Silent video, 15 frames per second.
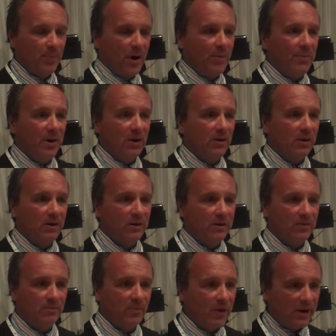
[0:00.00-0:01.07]

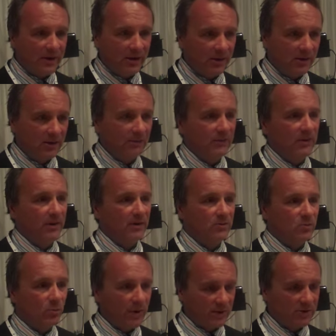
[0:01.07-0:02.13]
American money, if it
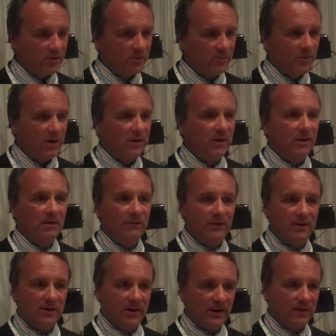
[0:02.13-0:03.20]
takes Western money, if
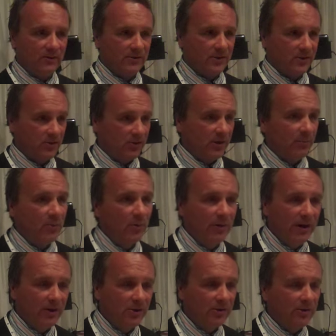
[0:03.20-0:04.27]
it takes
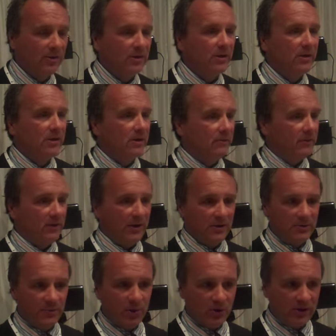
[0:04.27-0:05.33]
separation, if it
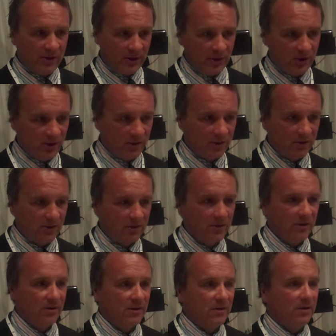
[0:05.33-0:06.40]
takes partition,
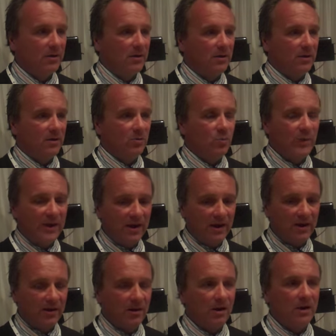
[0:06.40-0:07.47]
we
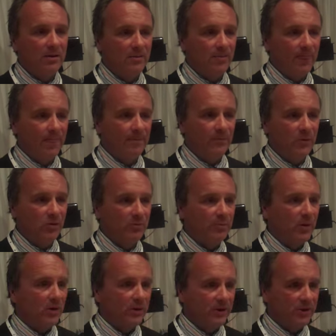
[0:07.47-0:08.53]
cannot do
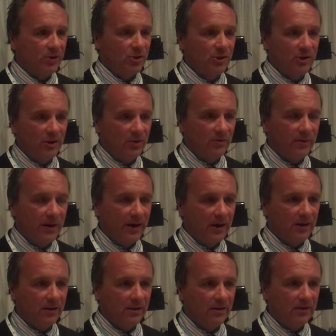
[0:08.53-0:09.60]
partition in
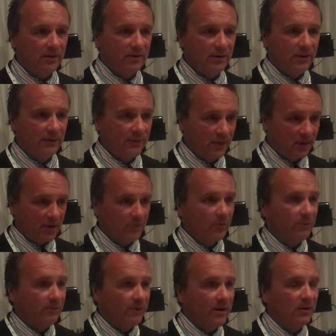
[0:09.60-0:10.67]
Iraq, if it comes,
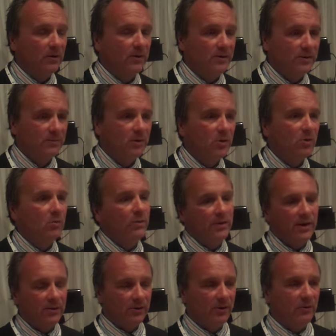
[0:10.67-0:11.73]
or federalism,
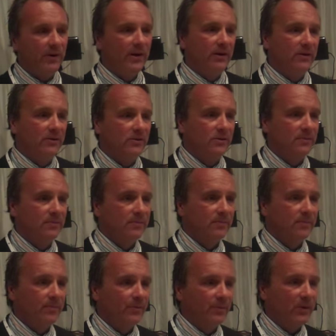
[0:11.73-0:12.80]
without the Iranians.
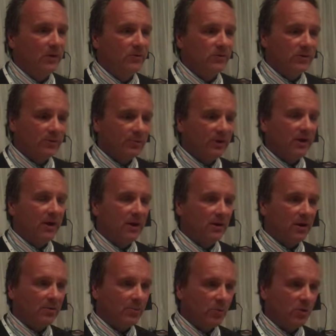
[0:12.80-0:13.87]
You simply
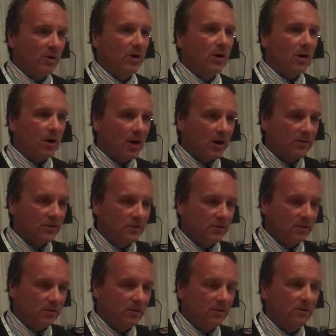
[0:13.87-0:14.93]
cannot put a
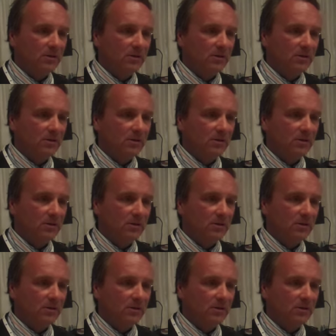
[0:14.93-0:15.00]
hostile